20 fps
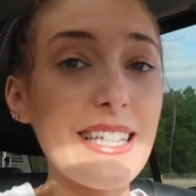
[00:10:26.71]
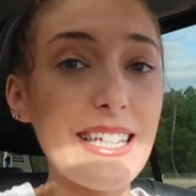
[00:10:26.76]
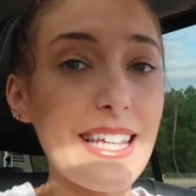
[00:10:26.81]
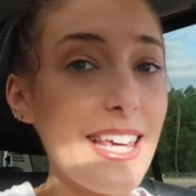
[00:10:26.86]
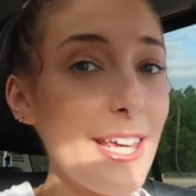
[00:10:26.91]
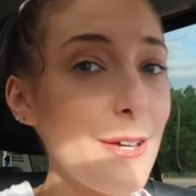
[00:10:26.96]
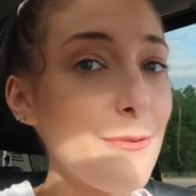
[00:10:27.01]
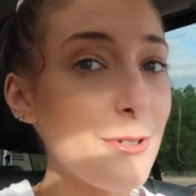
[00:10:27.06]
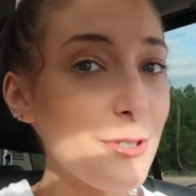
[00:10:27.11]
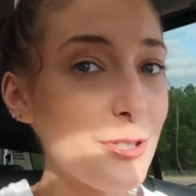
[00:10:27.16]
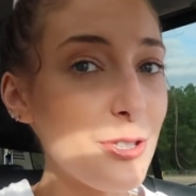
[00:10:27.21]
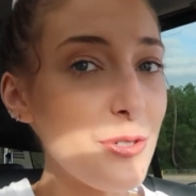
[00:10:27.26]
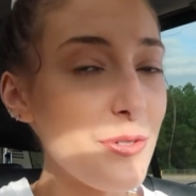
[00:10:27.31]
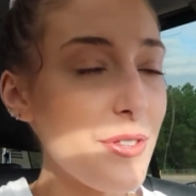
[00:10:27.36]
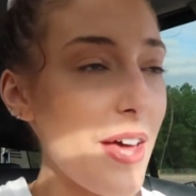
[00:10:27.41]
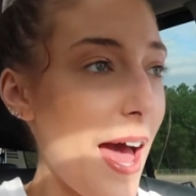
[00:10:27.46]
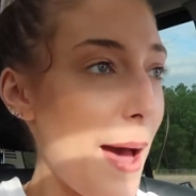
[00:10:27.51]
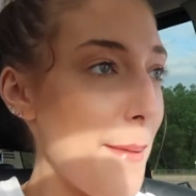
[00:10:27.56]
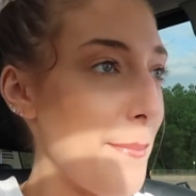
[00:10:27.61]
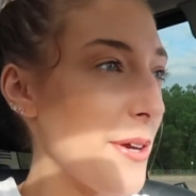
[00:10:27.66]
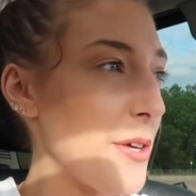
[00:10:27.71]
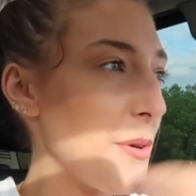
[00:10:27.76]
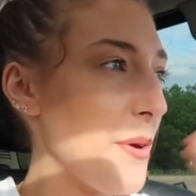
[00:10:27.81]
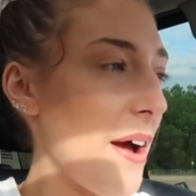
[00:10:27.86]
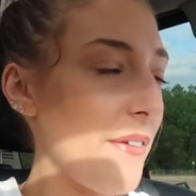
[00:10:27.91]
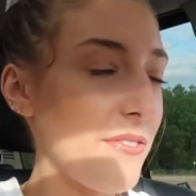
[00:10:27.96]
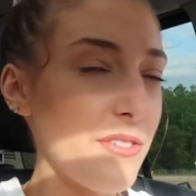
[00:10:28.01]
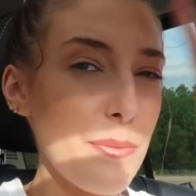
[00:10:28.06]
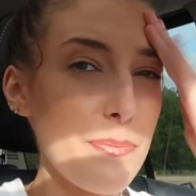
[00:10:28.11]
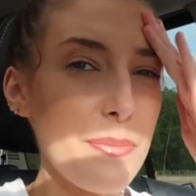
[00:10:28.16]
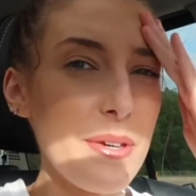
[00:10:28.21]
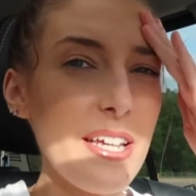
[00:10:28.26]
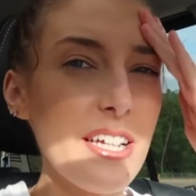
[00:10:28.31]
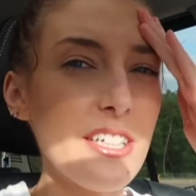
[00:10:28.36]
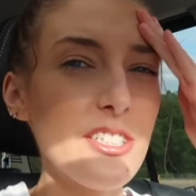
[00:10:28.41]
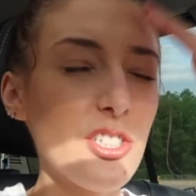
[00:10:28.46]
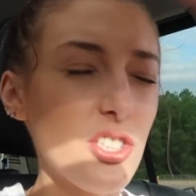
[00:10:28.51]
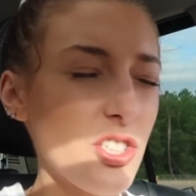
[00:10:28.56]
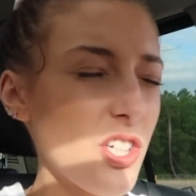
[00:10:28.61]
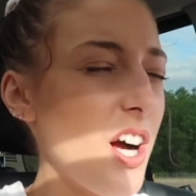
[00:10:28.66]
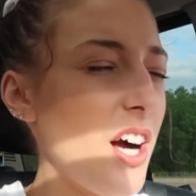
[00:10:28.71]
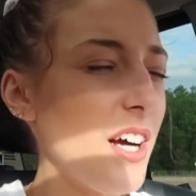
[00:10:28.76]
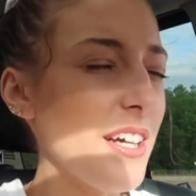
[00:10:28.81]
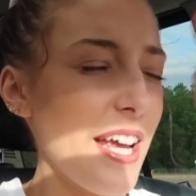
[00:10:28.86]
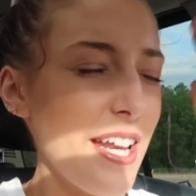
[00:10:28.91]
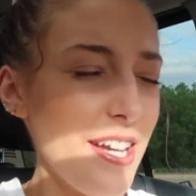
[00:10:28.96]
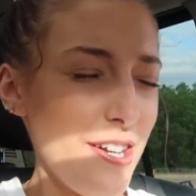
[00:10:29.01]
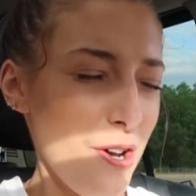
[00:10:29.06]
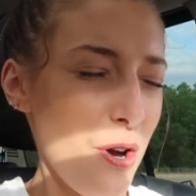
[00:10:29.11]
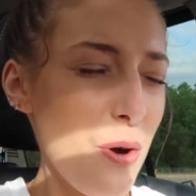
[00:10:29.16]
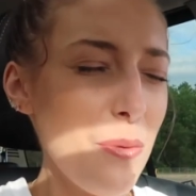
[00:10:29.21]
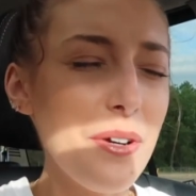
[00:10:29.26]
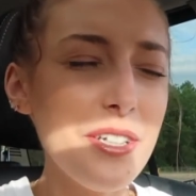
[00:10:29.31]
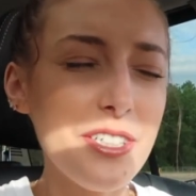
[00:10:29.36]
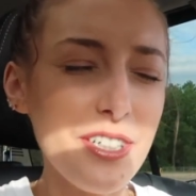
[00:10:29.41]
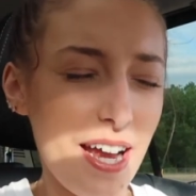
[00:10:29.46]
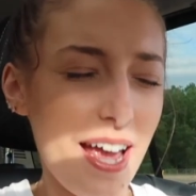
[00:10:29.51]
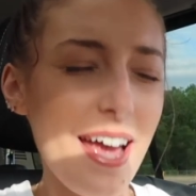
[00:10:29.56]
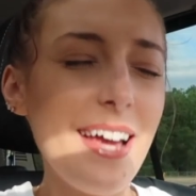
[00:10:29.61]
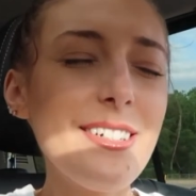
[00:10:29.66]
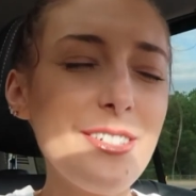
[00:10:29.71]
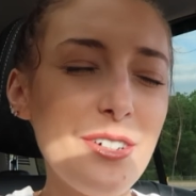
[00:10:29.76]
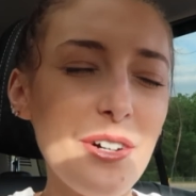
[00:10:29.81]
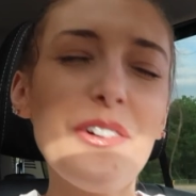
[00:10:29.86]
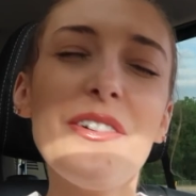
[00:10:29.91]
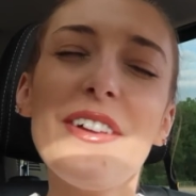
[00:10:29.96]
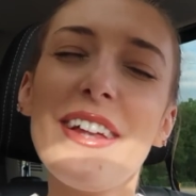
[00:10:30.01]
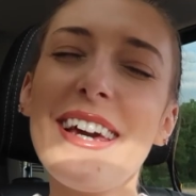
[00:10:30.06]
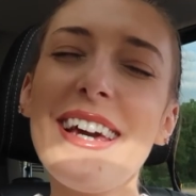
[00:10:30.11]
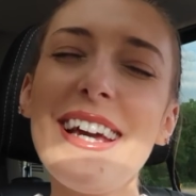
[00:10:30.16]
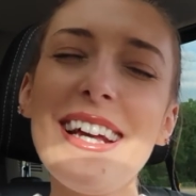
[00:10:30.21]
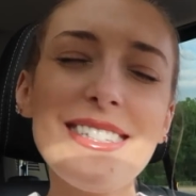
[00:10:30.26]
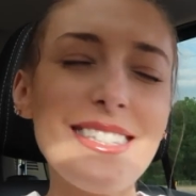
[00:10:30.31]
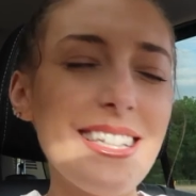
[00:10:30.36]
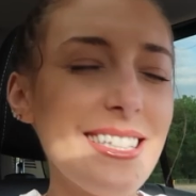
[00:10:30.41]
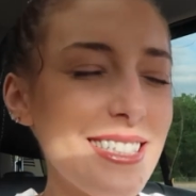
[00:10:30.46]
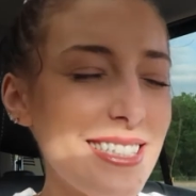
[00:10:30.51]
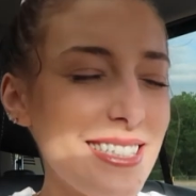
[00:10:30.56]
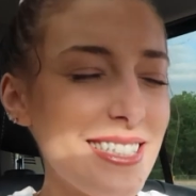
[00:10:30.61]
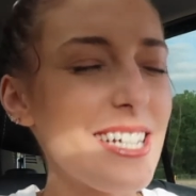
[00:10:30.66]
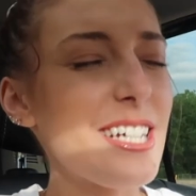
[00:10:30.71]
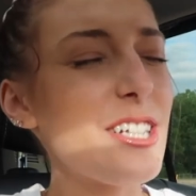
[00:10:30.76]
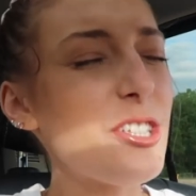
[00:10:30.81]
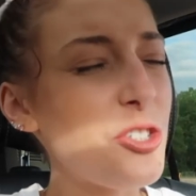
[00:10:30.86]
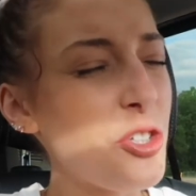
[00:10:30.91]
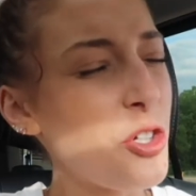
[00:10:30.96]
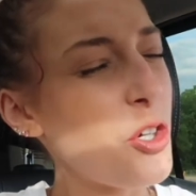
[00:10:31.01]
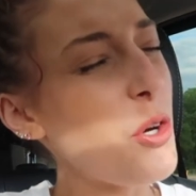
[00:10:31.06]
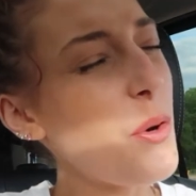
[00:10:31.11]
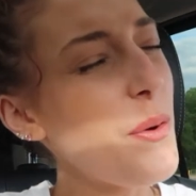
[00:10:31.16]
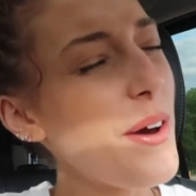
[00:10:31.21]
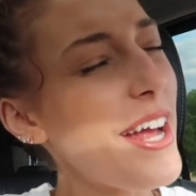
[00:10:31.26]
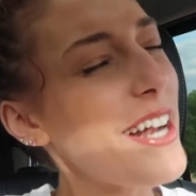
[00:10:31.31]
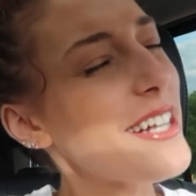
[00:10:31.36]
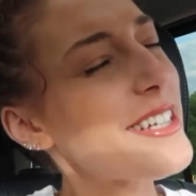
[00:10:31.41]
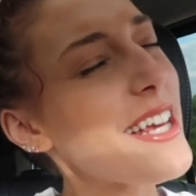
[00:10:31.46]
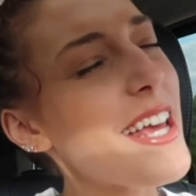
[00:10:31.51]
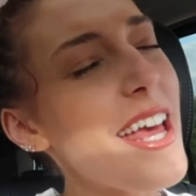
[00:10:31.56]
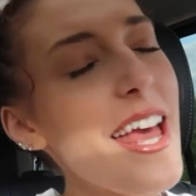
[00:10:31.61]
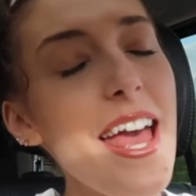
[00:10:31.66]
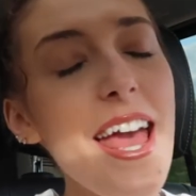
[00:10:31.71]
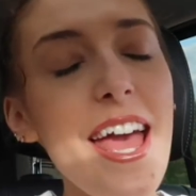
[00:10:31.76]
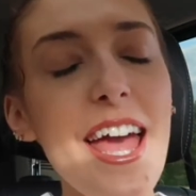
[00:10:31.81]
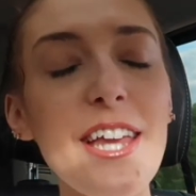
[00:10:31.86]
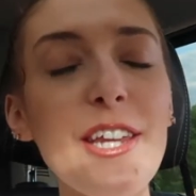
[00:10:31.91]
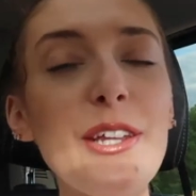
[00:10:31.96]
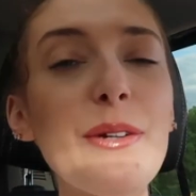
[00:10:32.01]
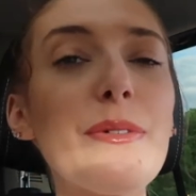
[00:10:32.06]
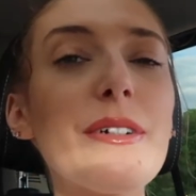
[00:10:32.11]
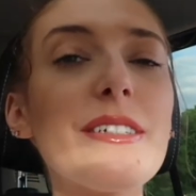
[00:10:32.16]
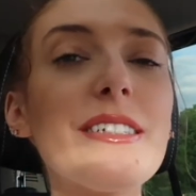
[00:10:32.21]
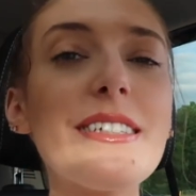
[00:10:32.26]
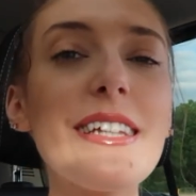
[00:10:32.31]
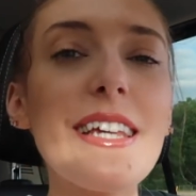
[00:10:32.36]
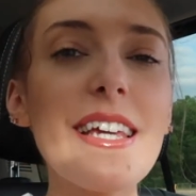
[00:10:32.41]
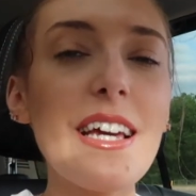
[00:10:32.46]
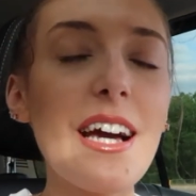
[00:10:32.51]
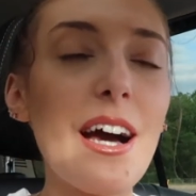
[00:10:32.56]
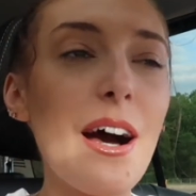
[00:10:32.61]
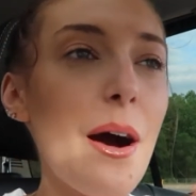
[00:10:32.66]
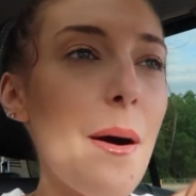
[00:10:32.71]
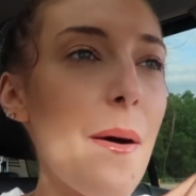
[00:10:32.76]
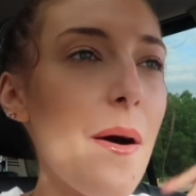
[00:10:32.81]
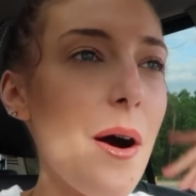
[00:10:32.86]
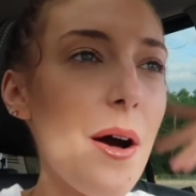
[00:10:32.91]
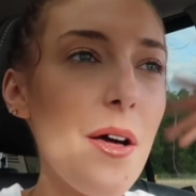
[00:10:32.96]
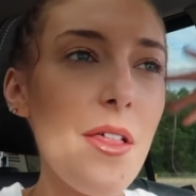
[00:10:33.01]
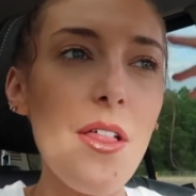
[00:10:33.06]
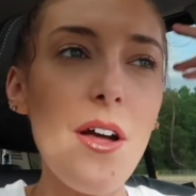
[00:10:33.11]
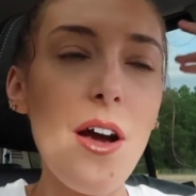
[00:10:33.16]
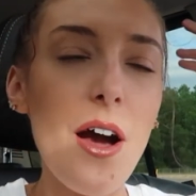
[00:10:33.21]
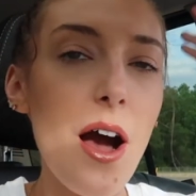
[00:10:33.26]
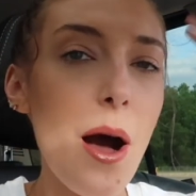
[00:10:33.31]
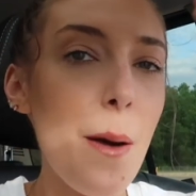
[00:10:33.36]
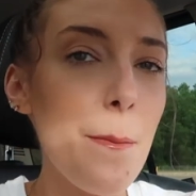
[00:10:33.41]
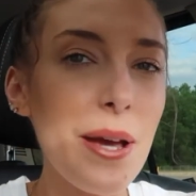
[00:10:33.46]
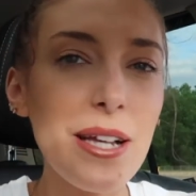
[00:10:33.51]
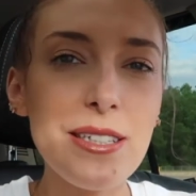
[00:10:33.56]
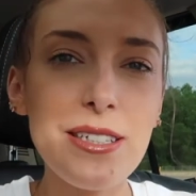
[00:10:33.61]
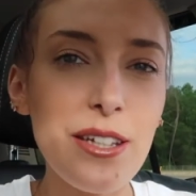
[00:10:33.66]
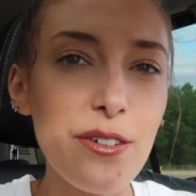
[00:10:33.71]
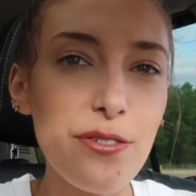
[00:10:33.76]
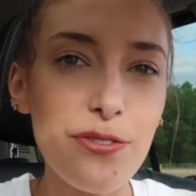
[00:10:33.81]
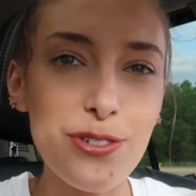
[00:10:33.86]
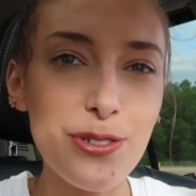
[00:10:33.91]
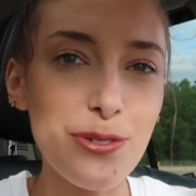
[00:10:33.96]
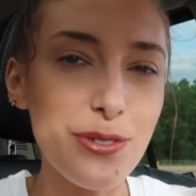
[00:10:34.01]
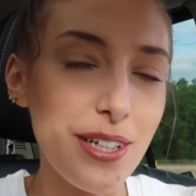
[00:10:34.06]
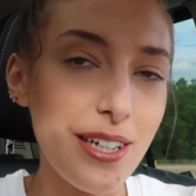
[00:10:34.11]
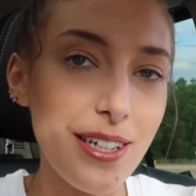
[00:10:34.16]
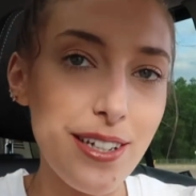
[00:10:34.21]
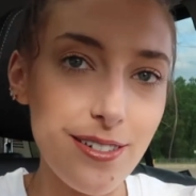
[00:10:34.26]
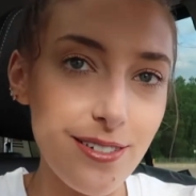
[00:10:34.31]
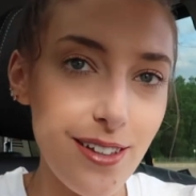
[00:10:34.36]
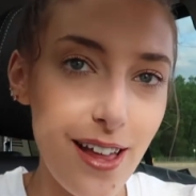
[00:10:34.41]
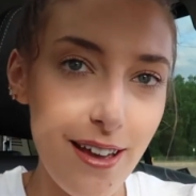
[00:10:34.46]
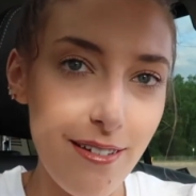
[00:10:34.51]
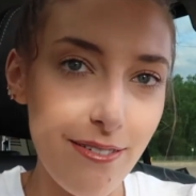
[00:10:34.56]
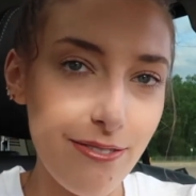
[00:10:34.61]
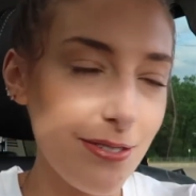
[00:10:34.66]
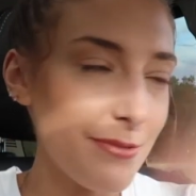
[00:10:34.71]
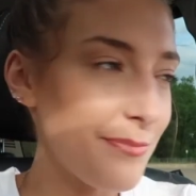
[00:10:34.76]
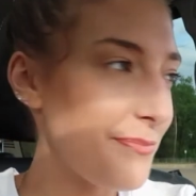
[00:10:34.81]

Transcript: Like he will do that, but you have to be strong and know what your end goal is and stick to it, and you will see amazing fruit in your life.